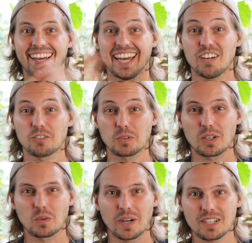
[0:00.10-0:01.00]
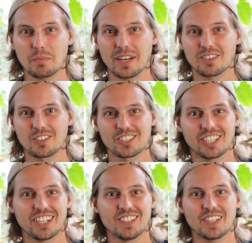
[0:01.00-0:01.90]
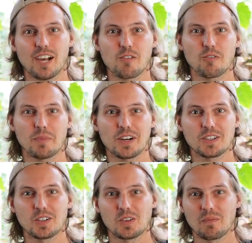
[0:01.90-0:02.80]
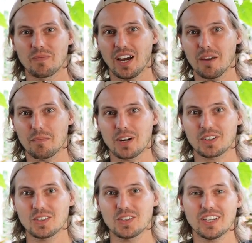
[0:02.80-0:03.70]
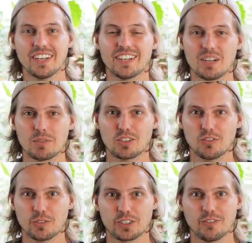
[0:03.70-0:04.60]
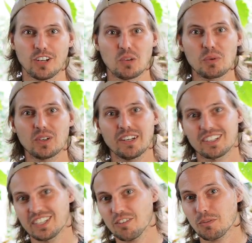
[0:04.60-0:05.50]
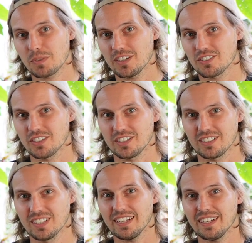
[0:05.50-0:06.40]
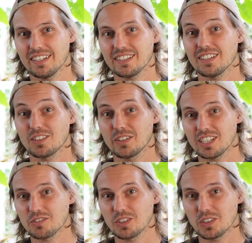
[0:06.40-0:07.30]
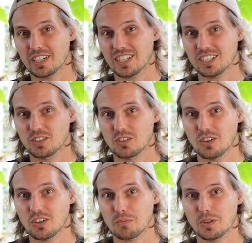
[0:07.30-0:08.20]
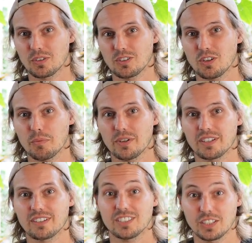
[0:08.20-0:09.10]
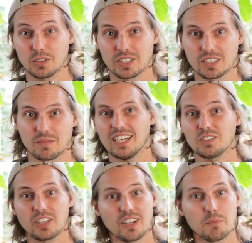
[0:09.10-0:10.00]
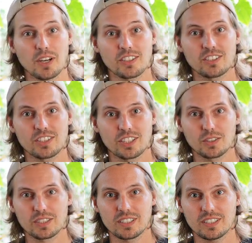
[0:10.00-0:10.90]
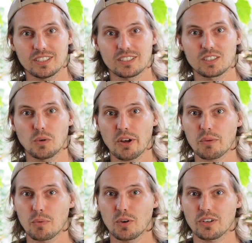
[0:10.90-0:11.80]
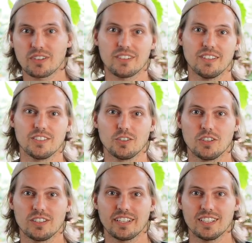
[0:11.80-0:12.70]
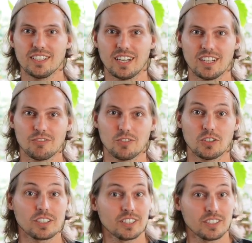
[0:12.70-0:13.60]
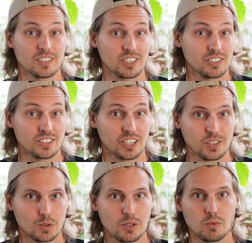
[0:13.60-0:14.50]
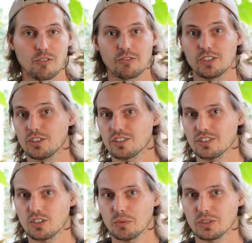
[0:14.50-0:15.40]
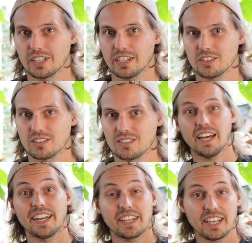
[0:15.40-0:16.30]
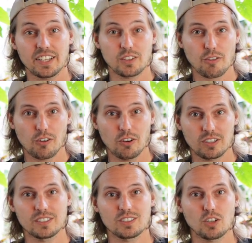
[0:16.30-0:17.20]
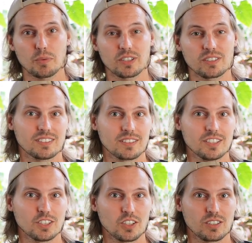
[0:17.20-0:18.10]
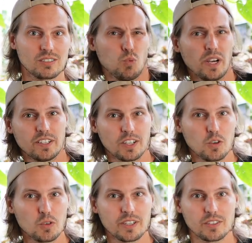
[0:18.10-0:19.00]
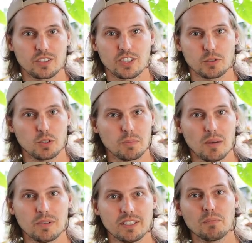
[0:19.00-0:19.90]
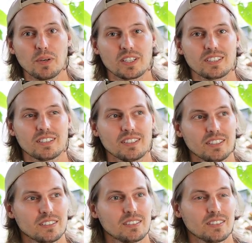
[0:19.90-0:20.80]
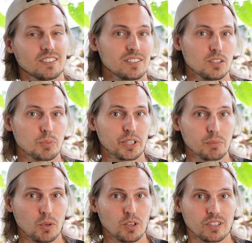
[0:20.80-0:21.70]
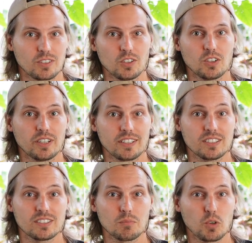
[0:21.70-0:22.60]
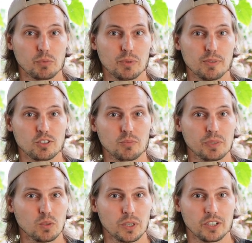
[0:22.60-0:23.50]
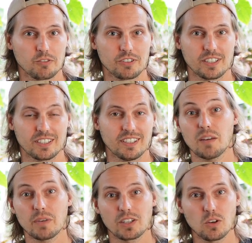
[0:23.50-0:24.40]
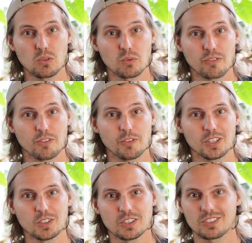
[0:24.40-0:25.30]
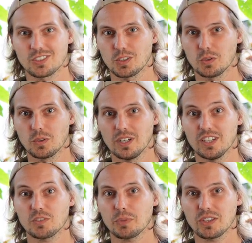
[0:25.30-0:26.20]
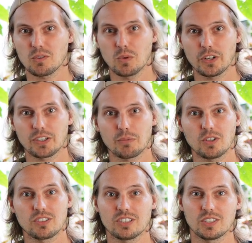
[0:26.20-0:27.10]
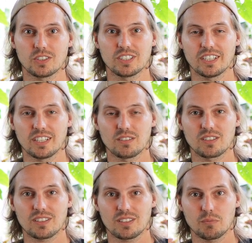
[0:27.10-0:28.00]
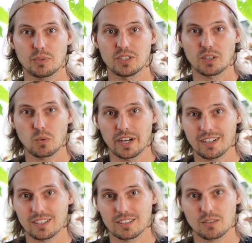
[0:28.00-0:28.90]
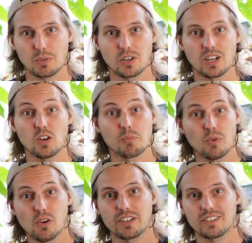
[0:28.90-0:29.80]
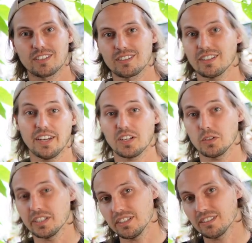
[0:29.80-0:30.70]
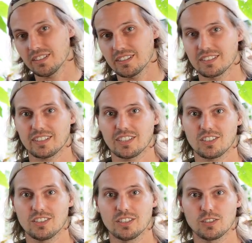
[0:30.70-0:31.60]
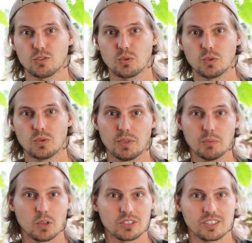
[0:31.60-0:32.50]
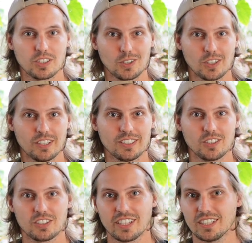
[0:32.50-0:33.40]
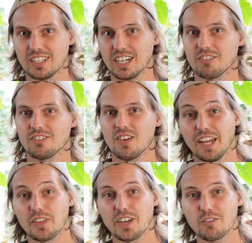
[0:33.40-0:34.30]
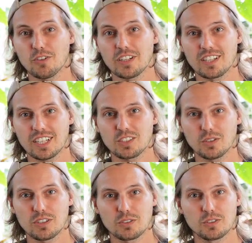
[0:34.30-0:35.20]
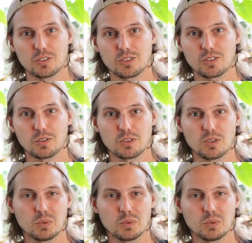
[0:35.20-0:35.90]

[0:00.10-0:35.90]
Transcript: Hey everyone, welcome back to the channel Tech with Marco. I'm Marco and I'm a software developer and a DevOps engineer. And in today's video, I'd like to talk about the topic security. As you can imagine, security is quite important in your daily life or just in general with digital communications. And I had the thought this topic is still not well known in the general public, but it's still pretty important, or at least more people should be aware of that. And my goal with the video is to uh, spread the word about security and uh, build awareness about how important it is and how easy it is actually to be more secure in your daily life. And therefore, I'd like to introduce you to a tool